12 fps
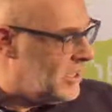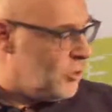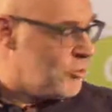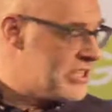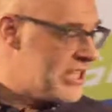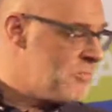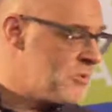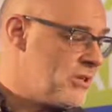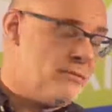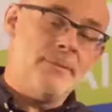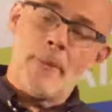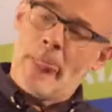Reception.
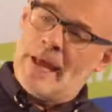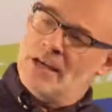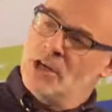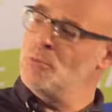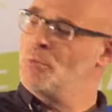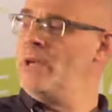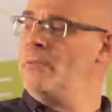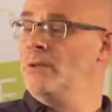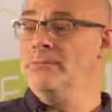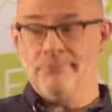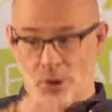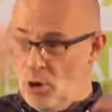Young
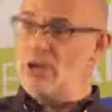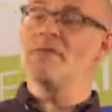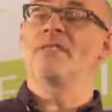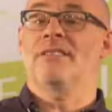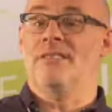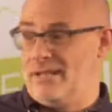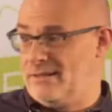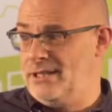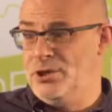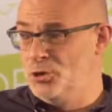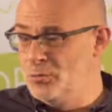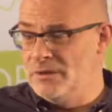people, all of us actually,
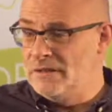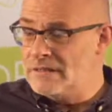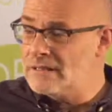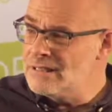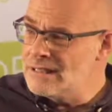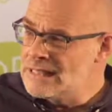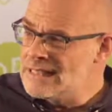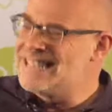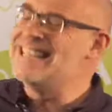humans, the